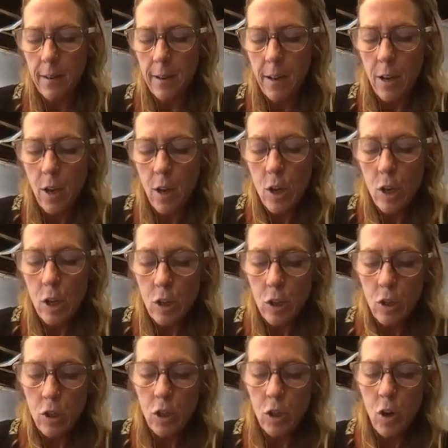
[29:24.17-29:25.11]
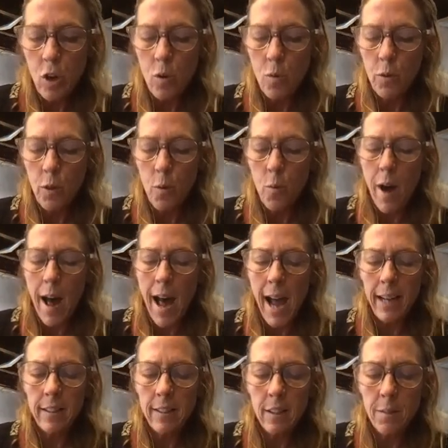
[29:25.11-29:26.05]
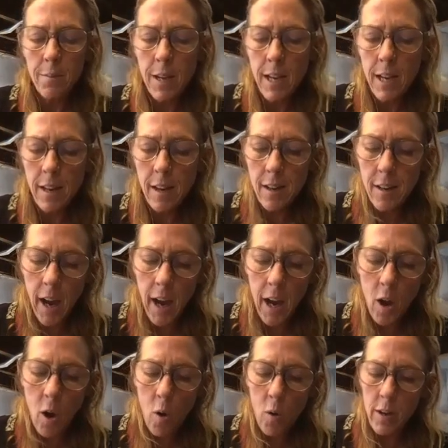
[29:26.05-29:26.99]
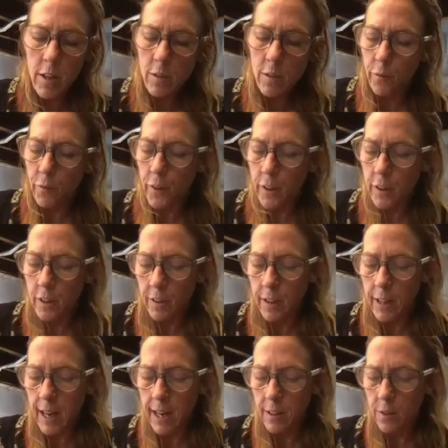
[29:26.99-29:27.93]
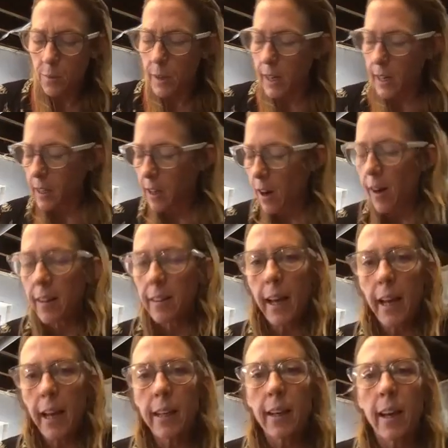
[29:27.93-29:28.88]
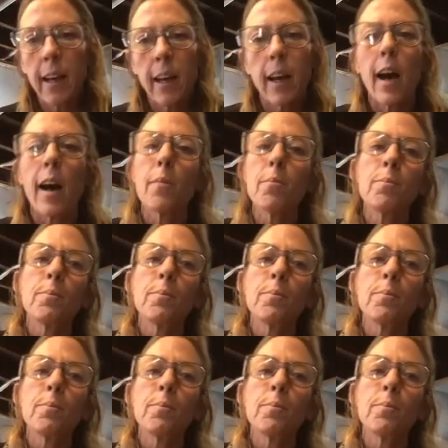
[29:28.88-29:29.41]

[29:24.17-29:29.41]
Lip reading: So the wax, to me, I always refer to it as what I call like a